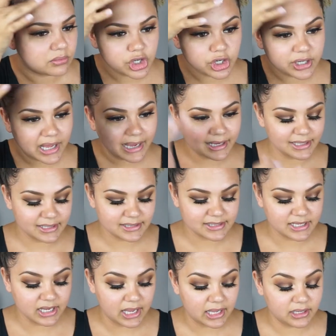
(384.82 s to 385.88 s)
You're not going to
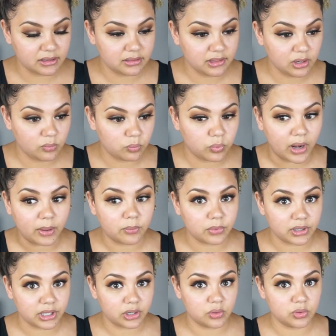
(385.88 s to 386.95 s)
see anything right
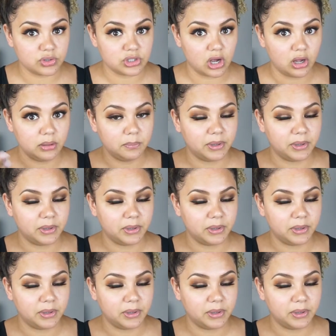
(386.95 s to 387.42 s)
when it goes on,